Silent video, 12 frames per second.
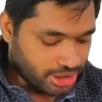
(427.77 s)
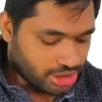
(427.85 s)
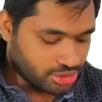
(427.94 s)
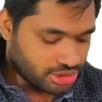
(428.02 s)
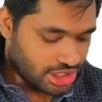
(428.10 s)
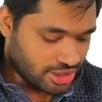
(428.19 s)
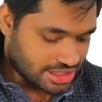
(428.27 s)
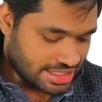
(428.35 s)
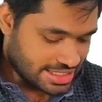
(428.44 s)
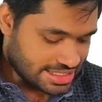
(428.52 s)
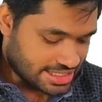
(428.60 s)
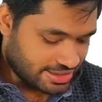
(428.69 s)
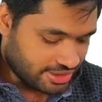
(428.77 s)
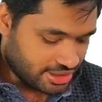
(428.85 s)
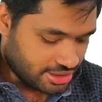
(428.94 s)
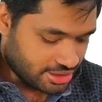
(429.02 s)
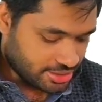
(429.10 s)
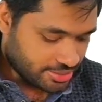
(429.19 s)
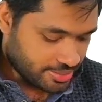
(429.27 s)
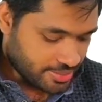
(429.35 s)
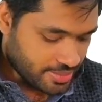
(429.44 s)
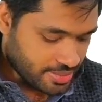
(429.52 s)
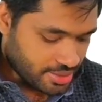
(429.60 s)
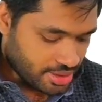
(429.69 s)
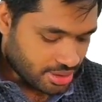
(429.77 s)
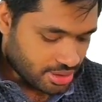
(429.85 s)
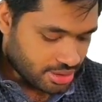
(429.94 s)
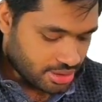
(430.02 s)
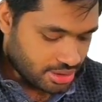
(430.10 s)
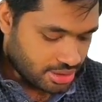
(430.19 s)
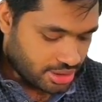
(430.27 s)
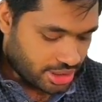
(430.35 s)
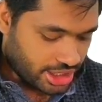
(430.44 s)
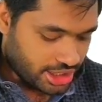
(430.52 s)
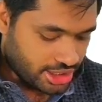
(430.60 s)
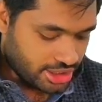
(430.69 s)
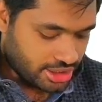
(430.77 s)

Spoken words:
2007. Right?